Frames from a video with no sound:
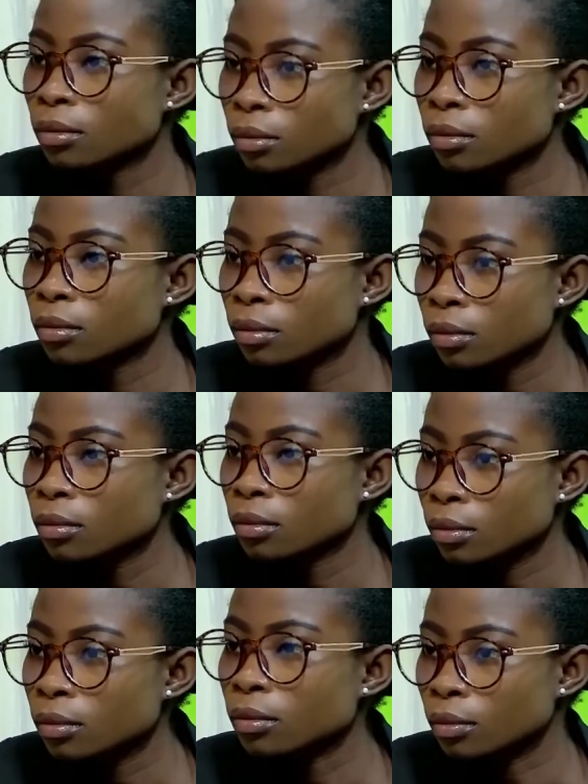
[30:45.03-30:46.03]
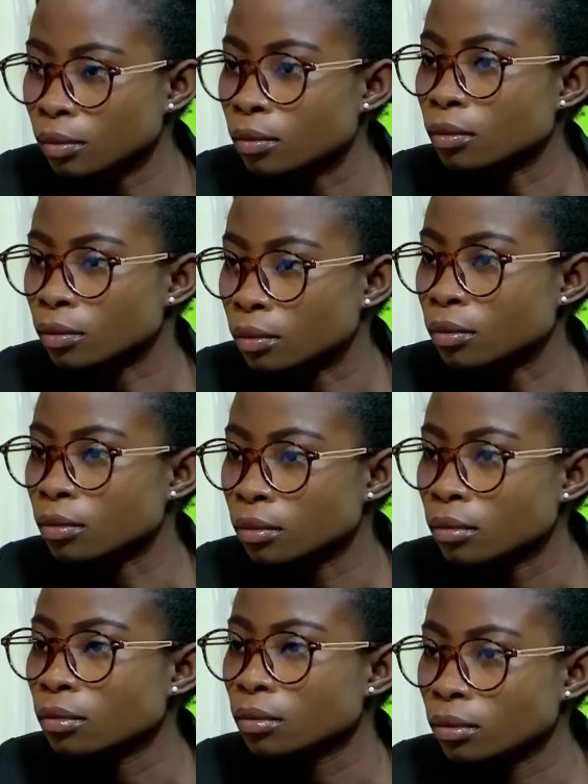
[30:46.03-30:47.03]
we have to do it. So
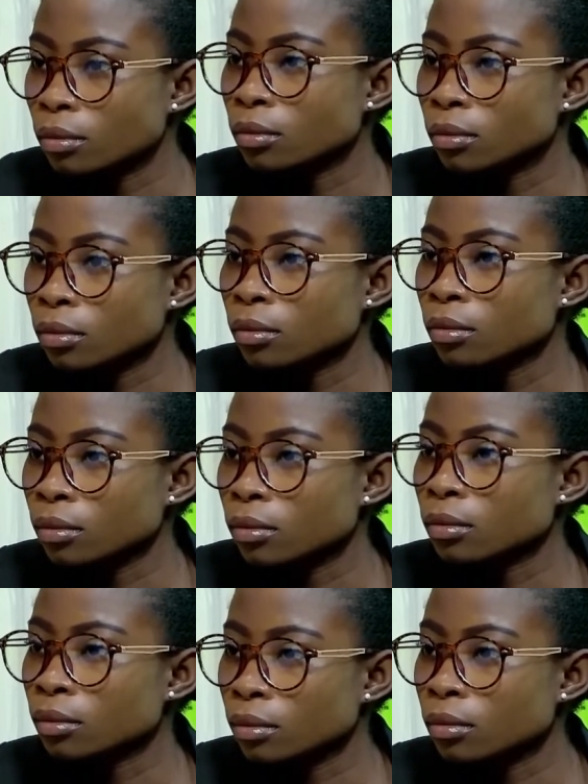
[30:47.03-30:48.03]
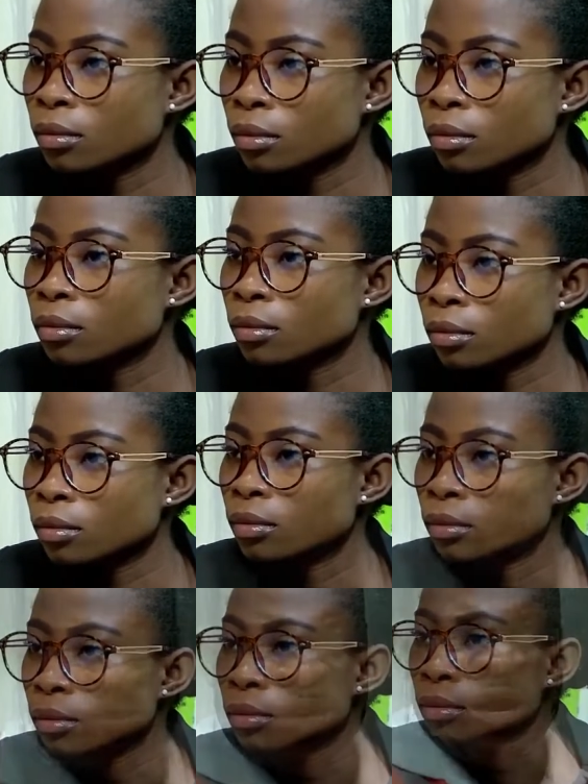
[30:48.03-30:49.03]
maybe the national plan do not fall
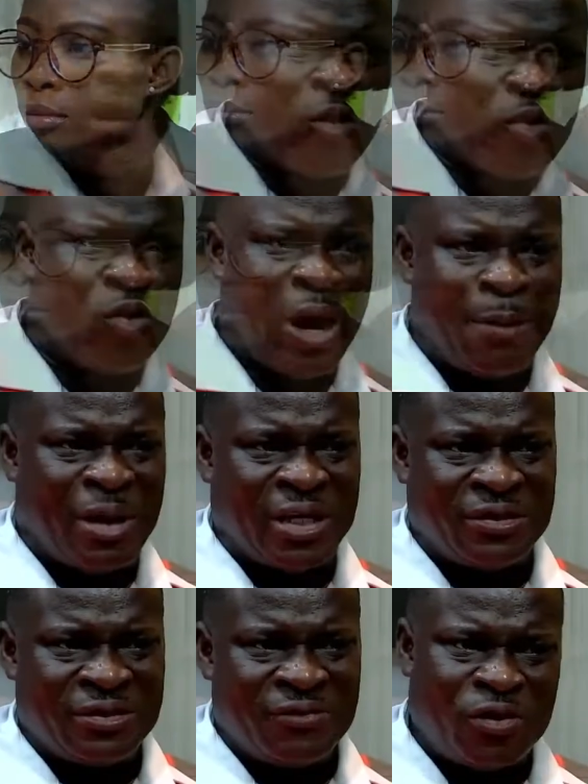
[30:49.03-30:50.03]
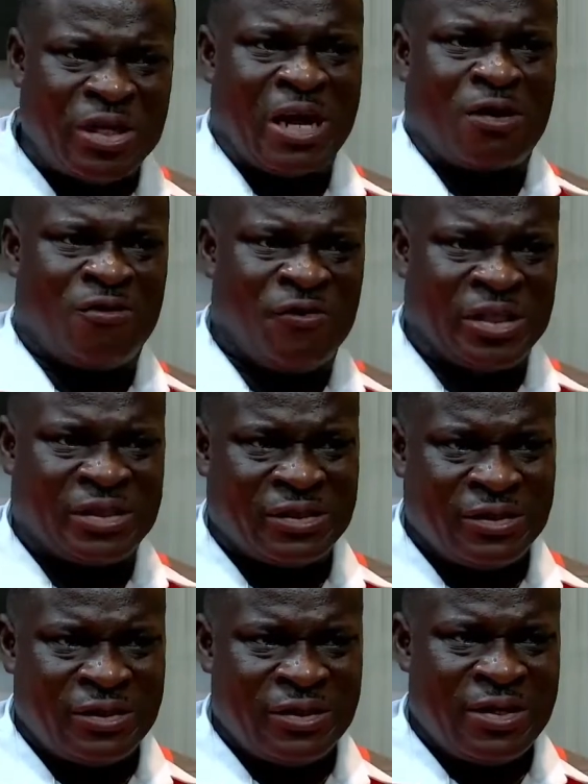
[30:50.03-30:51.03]
at Maira Ulama for their covet.
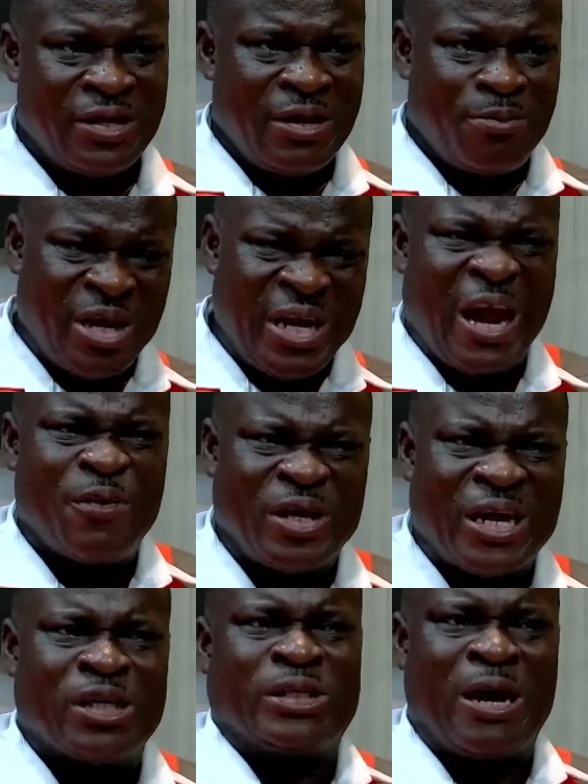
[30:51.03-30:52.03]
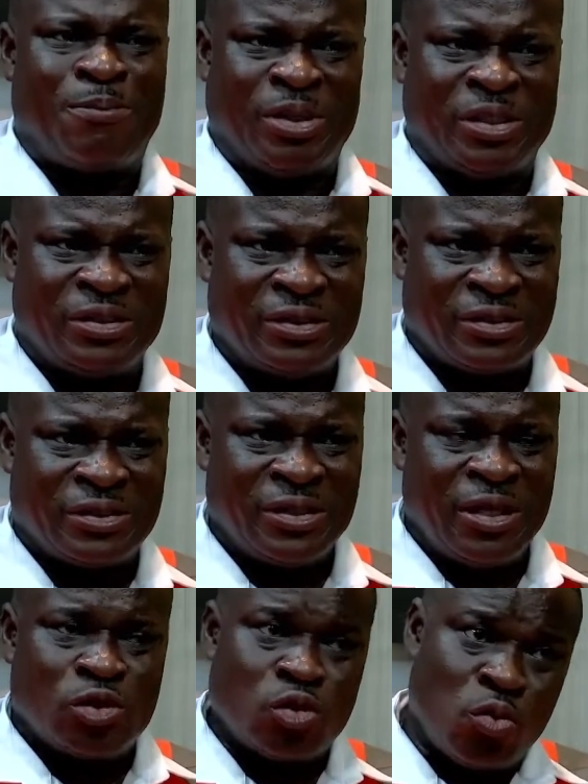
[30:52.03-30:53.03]
But now it has happened.
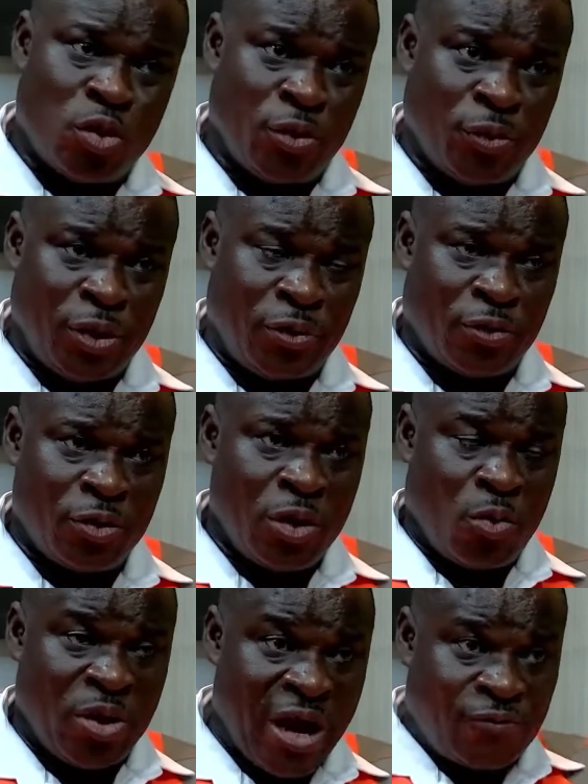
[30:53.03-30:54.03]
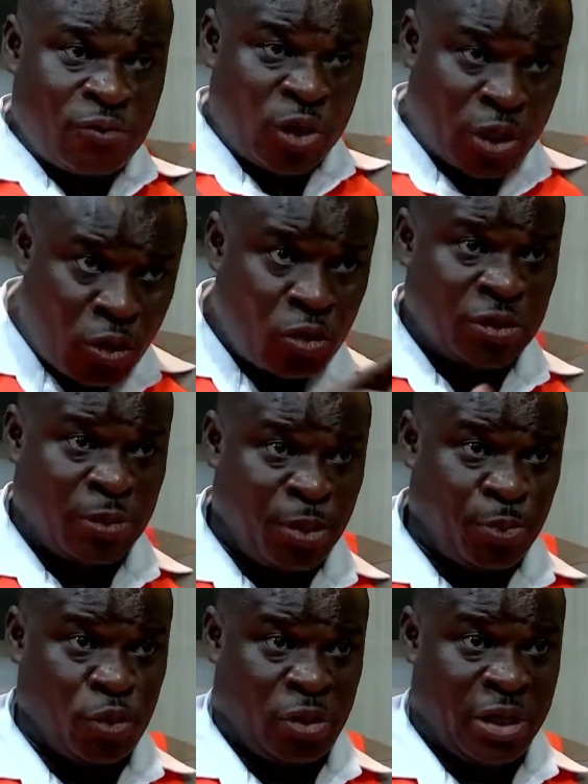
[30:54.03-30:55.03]
So what do we do? We have we call the
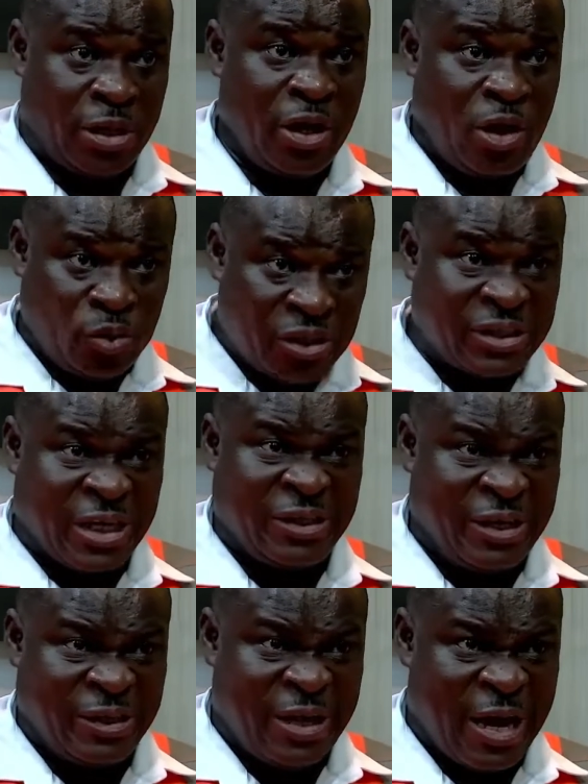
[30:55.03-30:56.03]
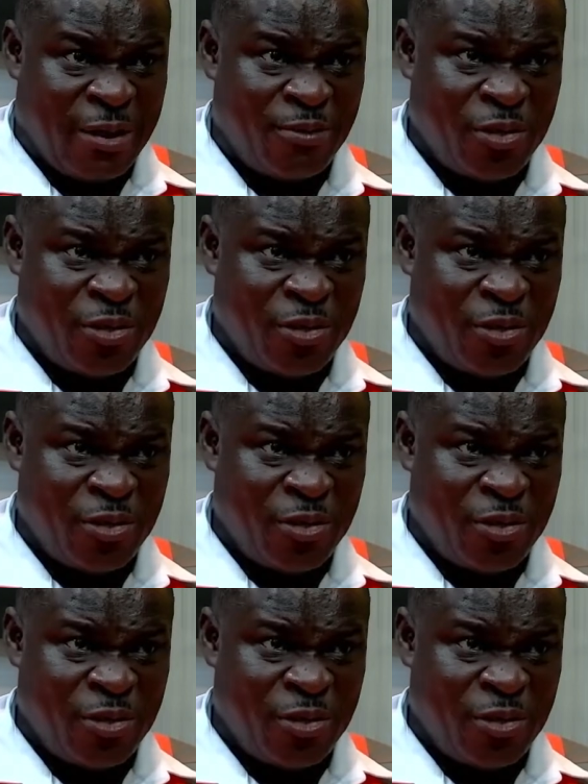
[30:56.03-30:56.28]
people there, we sat them down.